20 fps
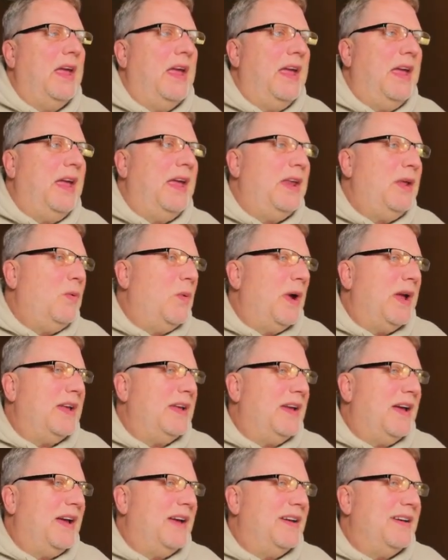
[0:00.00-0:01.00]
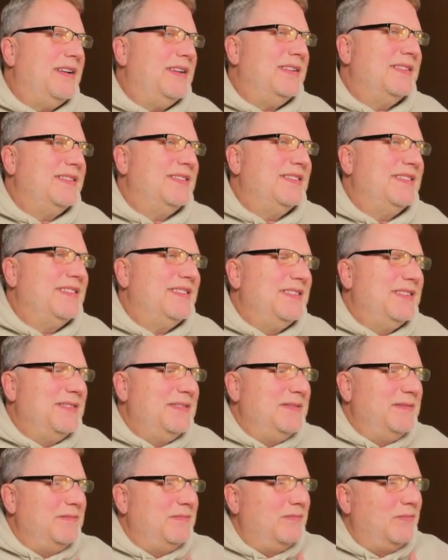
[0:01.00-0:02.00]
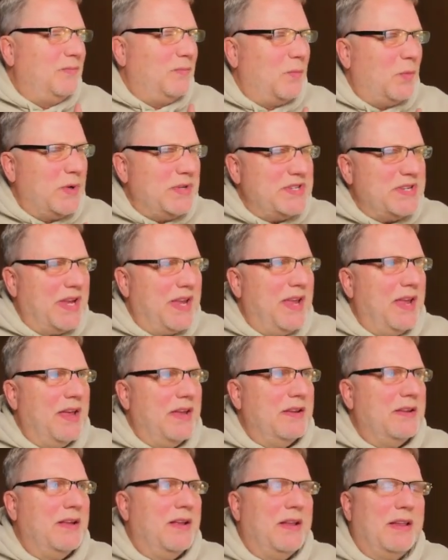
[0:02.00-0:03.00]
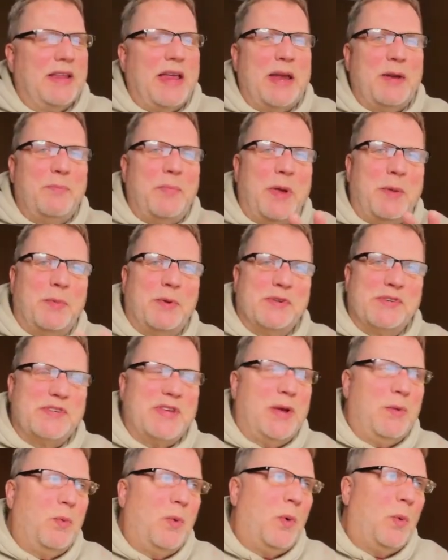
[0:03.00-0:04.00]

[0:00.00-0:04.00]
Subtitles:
anyway, once again, a lot of people say, well,